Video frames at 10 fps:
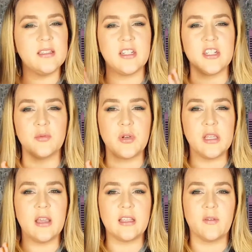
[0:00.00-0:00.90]
I just
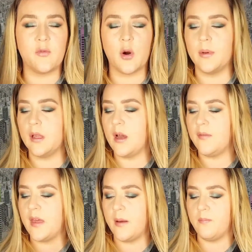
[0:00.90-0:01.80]
really like the formula
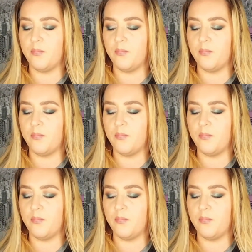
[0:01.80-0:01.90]
of them.